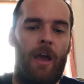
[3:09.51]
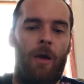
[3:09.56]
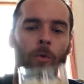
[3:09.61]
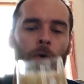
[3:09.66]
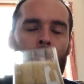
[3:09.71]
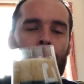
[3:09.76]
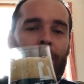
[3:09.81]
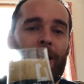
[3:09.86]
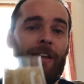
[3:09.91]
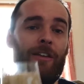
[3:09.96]

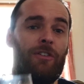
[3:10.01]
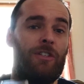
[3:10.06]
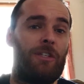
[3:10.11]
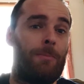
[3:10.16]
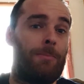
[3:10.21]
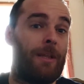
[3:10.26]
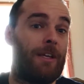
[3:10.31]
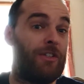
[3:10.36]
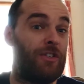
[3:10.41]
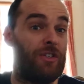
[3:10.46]
One of my guilty
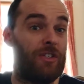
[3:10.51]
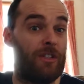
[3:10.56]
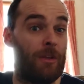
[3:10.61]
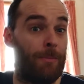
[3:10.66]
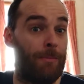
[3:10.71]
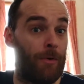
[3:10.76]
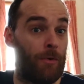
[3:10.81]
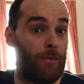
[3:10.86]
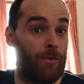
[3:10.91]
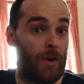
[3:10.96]
pleasures is the
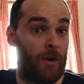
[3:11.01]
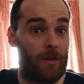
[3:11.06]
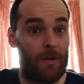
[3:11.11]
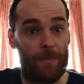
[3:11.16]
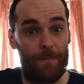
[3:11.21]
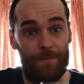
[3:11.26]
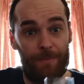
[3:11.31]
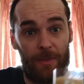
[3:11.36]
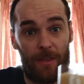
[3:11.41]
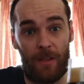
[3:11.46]
Brewdog,
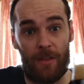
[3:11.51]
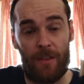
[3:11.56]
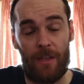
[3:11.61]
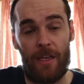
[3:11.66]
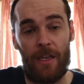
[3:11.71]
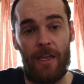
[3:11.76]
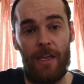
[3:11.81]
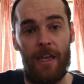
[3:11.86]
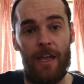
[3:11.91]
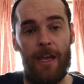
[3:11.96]

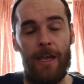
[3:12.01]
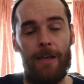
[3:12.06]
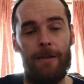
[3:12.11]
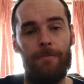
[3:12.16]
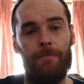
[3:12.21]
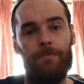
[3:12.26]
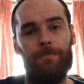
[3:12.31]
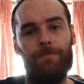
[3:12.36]
the